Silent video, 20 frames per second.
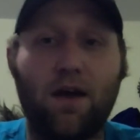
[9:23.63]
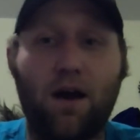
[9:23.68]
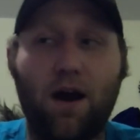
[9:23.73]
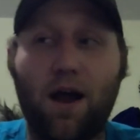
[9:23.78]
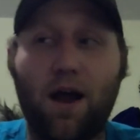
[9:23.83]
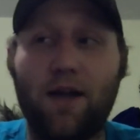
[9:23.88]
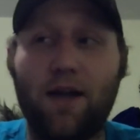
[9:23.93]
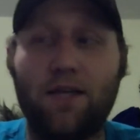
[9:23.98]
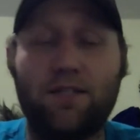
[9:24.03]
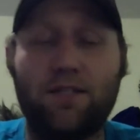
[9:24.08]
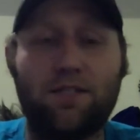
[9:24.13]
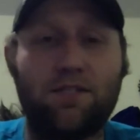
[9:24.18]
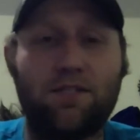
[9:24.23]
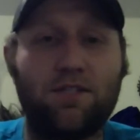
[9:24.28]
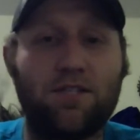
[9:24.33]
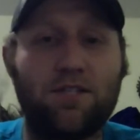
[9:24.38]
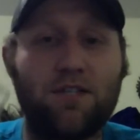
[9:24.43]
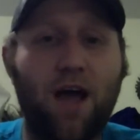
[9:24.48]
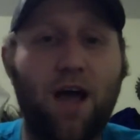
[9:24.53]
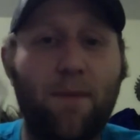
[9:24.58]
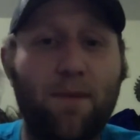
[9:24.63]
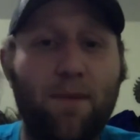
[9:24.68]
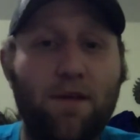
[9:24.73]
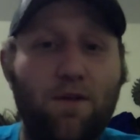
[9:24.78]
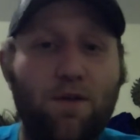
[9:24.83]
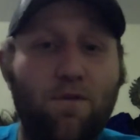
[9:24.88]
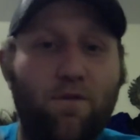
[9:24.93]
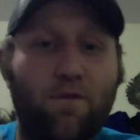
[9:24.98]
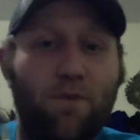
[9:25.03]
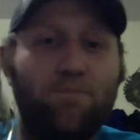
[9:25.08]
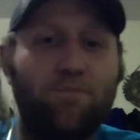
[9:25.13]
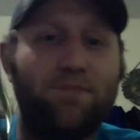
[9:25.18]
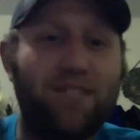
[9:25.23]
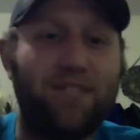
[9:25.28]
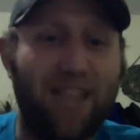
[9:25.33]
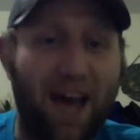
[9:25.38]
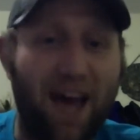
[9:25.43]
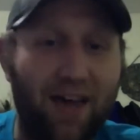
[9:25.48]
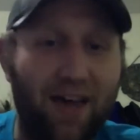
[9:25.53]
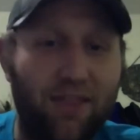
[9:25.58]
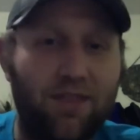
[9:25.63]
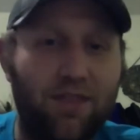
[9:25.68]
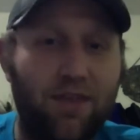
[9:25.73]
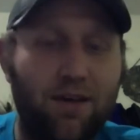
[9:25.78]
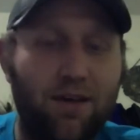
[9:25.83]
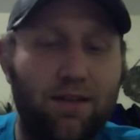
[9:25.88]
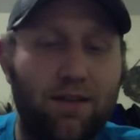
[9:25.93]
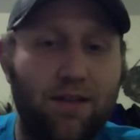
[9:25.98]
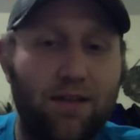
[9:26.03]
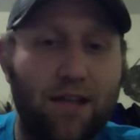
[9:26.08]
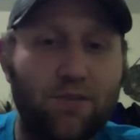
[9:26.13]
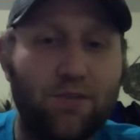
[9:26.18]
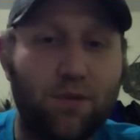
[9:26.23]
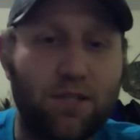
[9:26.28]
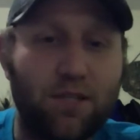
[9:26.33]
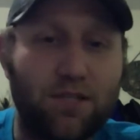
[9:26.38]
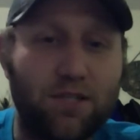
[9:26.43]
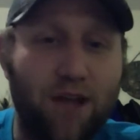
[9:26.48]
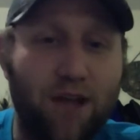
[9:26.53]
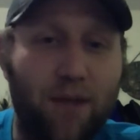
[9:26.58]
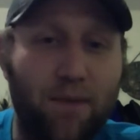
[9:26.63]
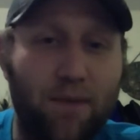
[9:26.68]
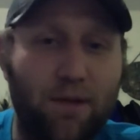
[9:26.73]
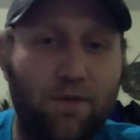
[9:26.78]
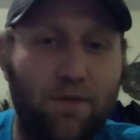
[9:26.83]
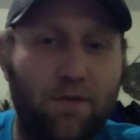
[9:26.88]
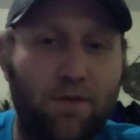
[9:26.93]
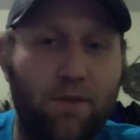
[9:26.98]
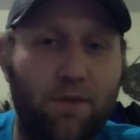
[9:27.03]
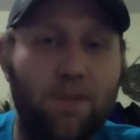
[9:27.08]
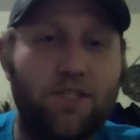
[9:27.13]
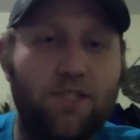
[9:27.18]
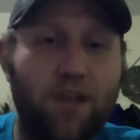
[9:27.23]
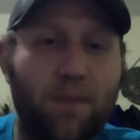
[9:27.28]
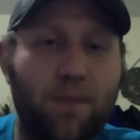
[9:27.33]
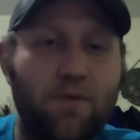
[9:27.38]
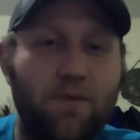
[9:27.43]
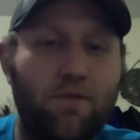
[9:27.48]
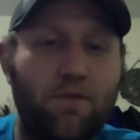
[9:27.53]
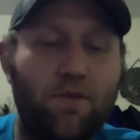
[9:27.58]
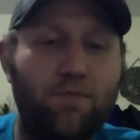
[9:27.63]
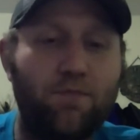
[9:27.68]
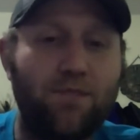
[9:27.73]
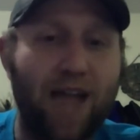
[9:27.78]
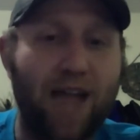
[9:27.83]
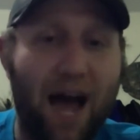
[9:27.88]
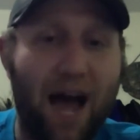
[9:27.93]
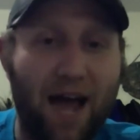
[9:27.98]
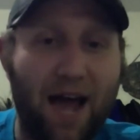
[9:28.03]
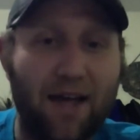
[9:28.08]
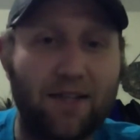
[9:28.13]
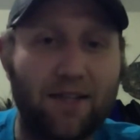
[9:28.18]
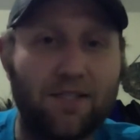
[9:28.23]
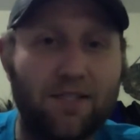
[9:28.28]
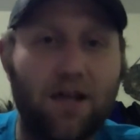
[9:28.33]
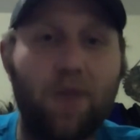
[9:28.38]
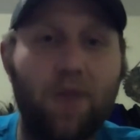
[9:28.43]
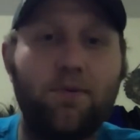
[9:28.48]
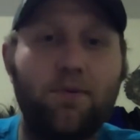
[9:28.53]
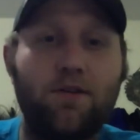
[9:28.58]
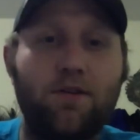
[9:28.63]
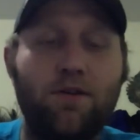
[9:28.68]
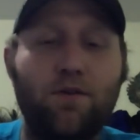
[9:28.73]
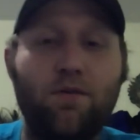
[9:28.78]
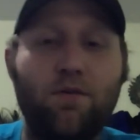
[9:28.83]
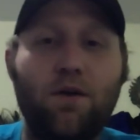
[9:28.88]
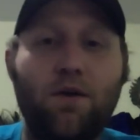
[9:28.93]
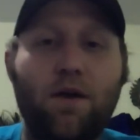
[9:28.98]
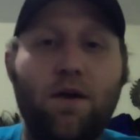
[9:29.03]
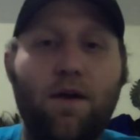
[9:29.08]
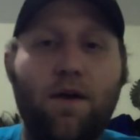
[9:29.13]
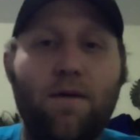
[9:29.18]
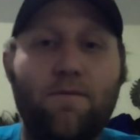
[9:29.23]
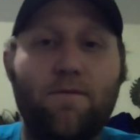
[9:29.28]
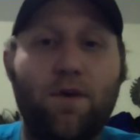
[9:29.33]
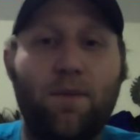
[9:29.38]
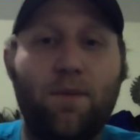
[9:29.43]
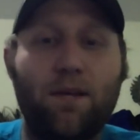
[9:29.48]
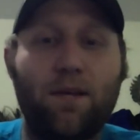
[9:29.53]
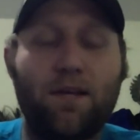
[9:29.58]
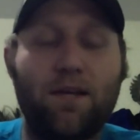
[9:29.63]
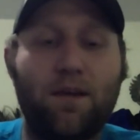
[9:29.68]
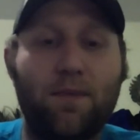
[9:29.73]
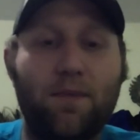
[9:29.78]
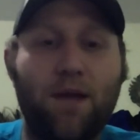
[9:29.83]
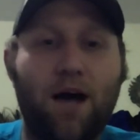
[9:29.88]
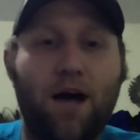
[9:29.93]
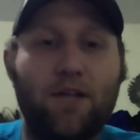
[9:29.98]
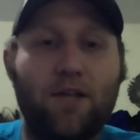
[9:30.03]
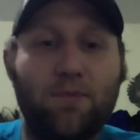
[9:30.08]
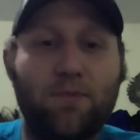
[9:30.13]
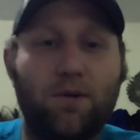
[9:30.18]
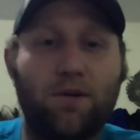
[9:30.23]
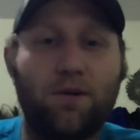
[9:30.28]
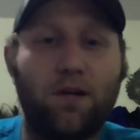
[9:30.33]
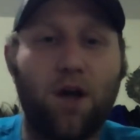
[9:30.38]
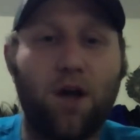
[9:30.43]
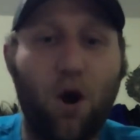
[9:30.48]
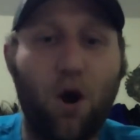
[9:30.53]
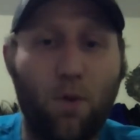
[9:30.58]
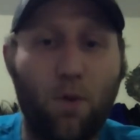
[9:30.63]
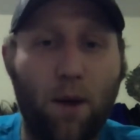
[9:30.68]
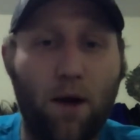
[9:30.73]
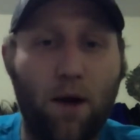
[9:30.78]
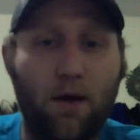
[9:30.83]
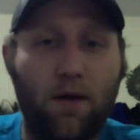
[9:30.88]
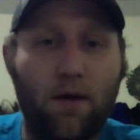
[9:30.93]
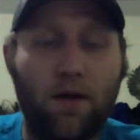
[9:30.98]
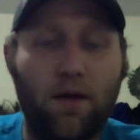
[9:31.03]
All right, it's stopping you from death. That's what it's stopping you from. It's stopping you from dying. It's stopping you from ending up in the hospital in a coma.